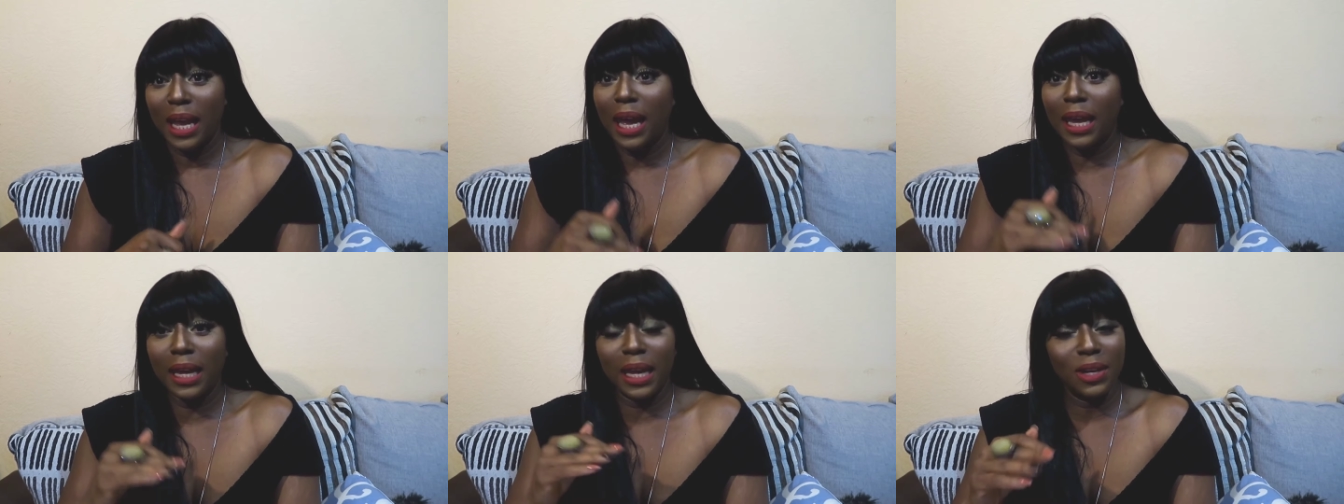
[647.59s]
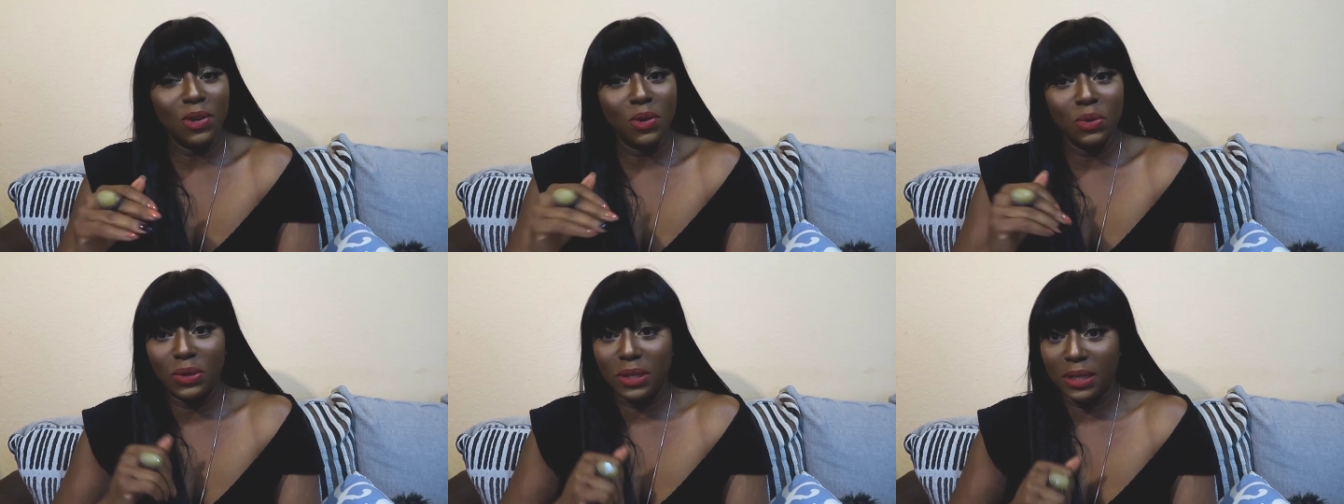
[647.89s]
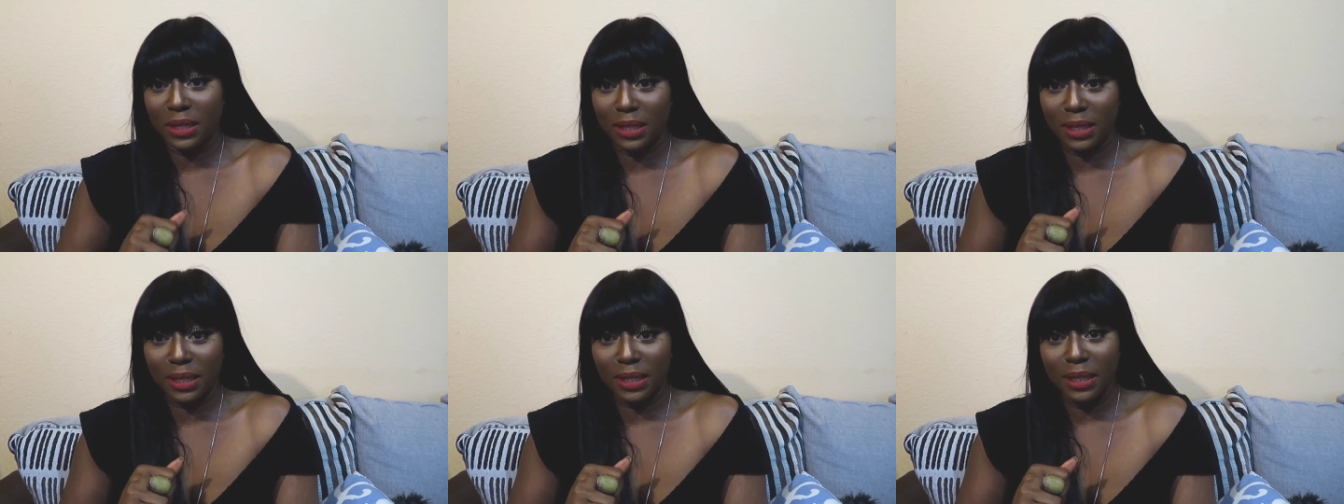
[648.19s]
And I
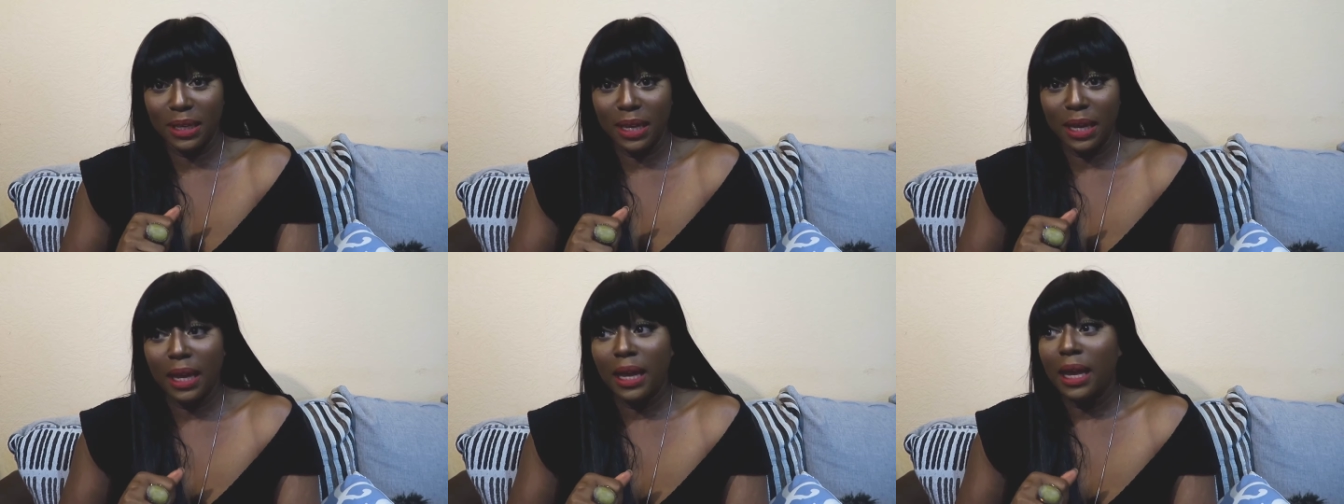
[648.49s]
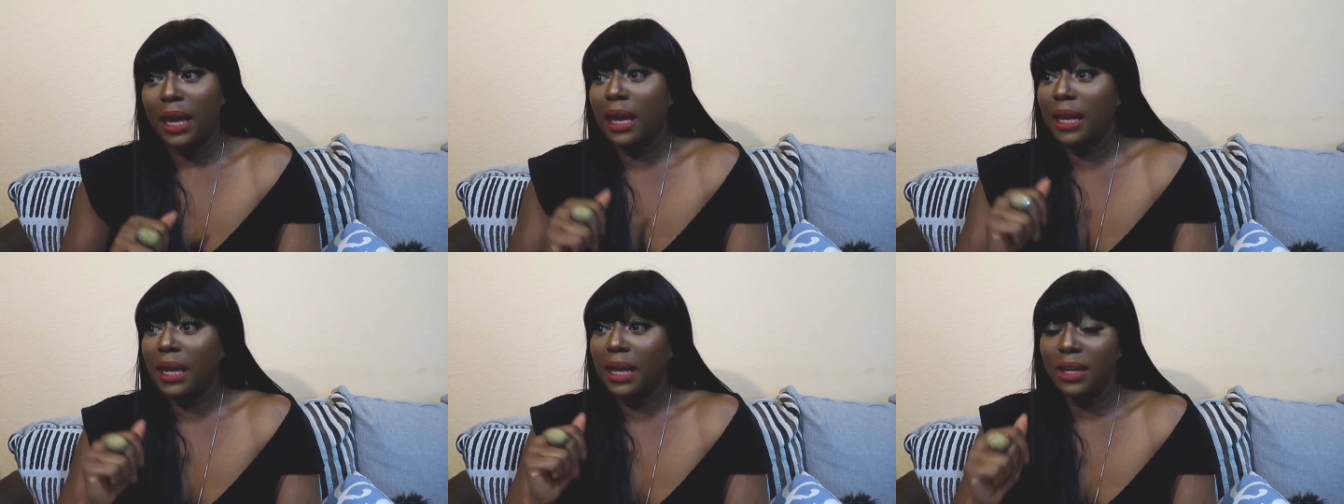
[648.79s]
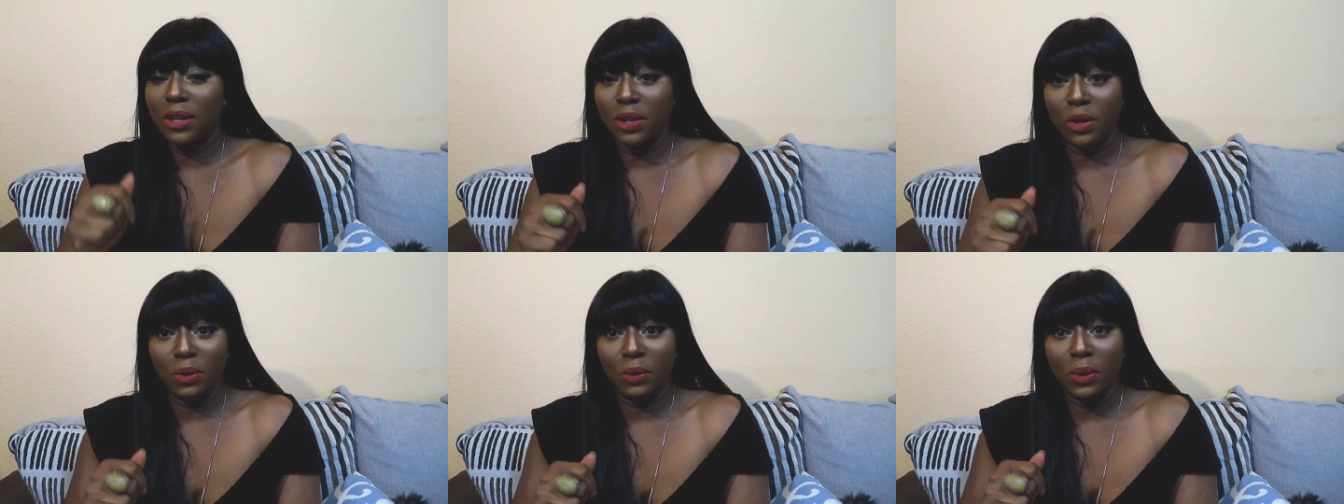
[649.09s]
noticed, and
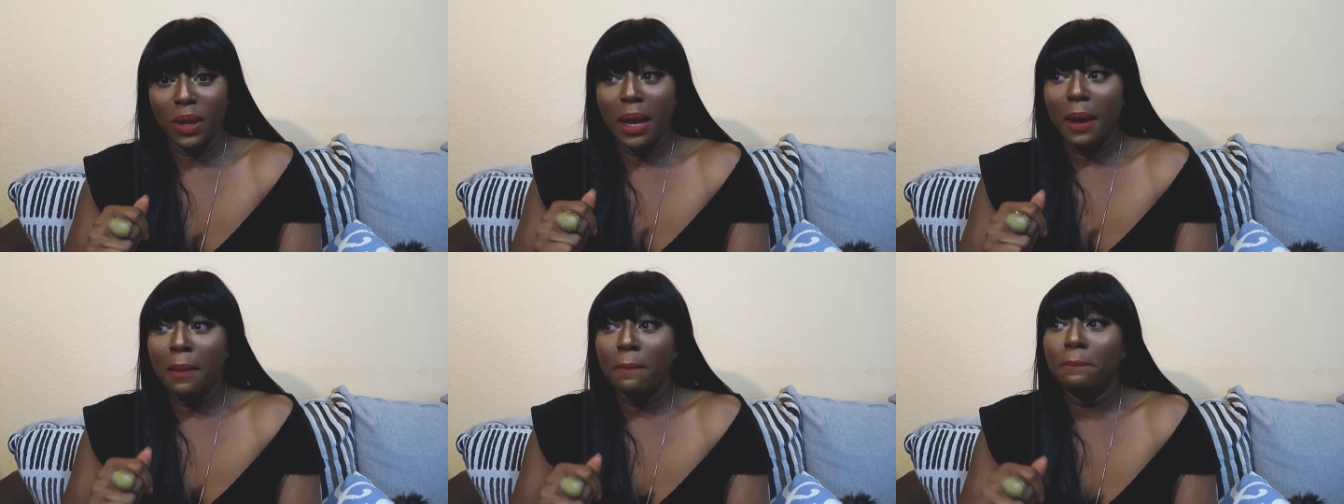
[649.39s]
I knew.